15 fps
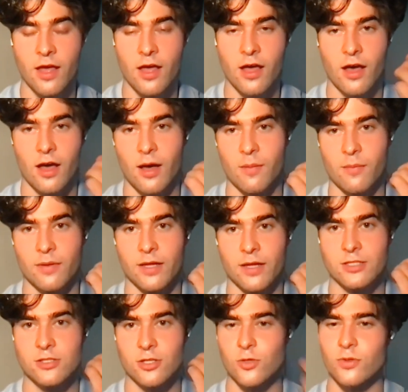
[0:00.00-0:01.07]
And
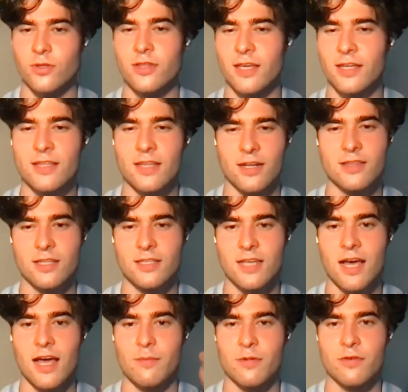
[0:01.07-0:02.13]
so you'd think that at the
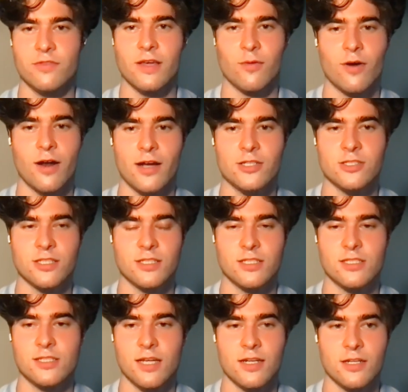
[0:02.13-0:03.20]
time, if they were actually
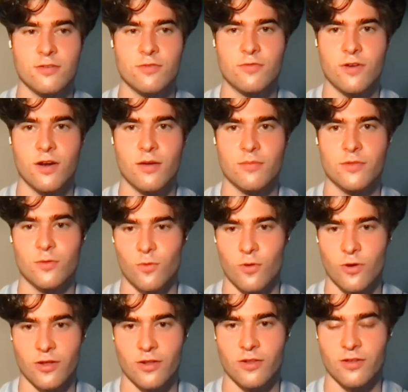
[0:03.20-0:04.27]
descended from the
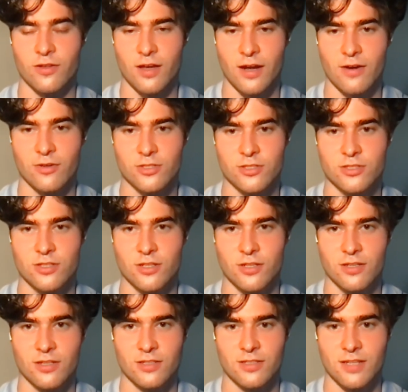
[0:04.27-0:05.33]
Royal Irish
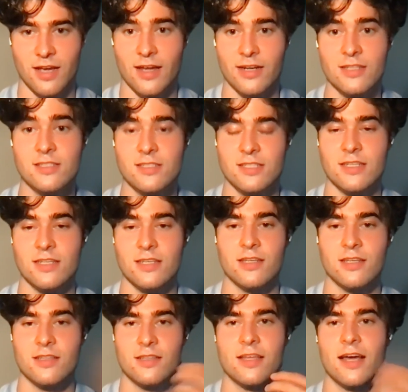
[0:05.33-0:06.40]

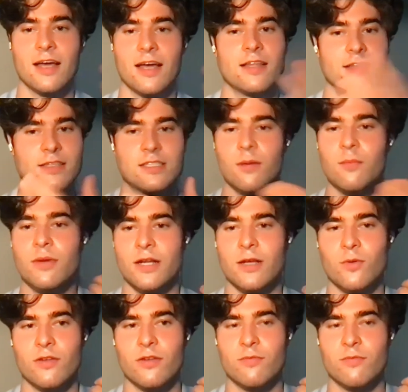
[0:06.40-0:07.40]
dynasty, that somebody would have